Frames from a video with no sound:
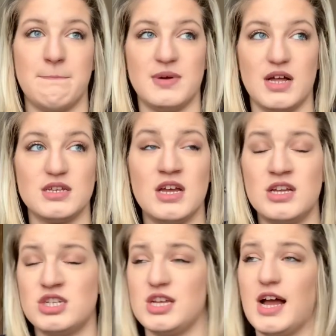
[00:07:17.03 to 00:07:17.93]
But
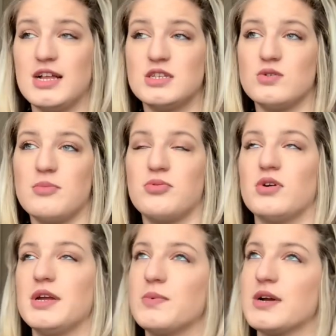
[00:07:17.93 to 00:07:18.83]
she got to a
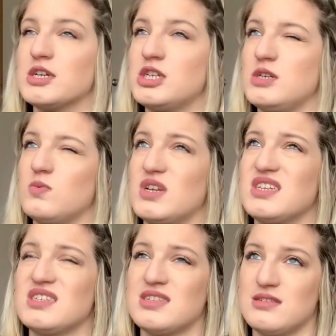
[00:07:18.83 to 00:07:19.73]
point where she
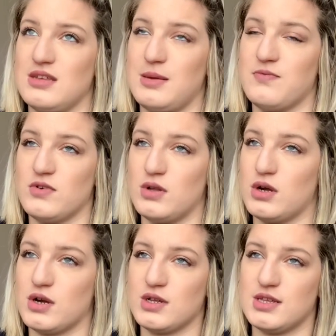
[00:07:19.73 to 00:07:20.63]
wouldn't sleep for
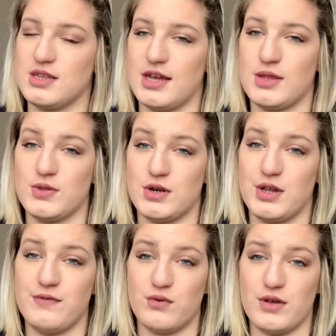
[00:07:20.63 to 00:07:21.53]
longer than like 30,
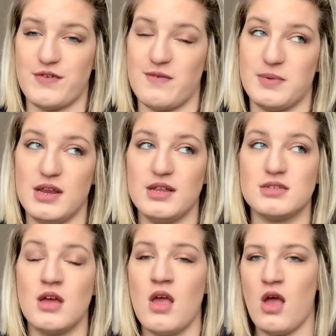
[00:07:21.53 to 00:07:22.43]
45 minutes
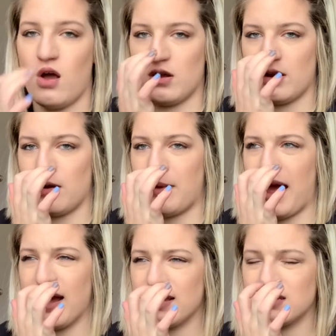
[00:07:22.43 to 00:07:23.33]
on her
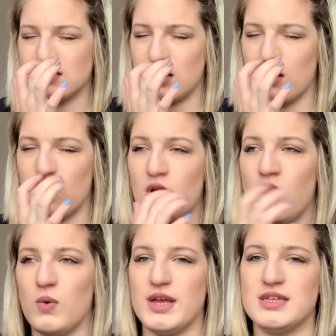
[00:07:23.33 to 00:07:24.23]
back. So
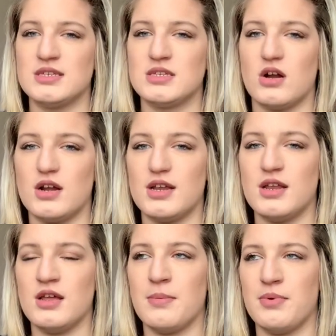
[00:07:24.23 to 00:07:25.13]
we started
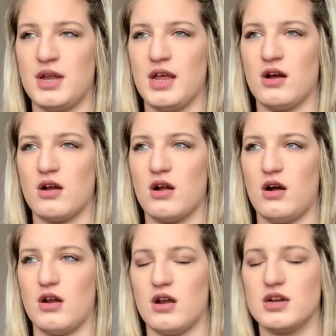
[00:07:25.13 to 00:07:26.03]
putting her
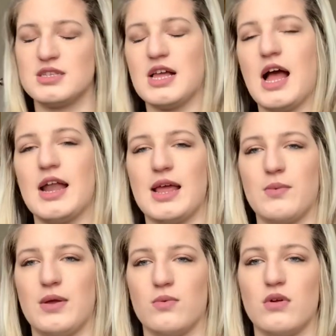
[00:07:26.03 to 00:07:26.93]
on her side and
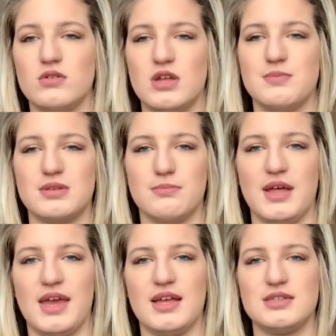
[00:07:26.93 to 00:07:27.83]
we rolled up some
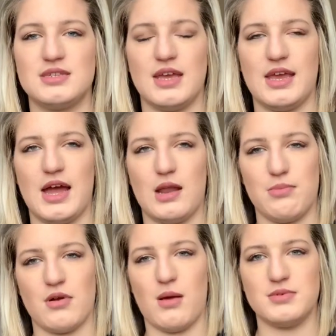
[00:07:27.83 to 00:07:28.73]
blankets and kind of
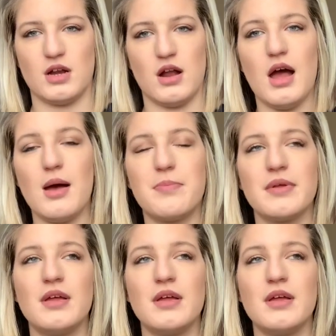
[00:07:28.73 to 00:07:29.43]
propped her up.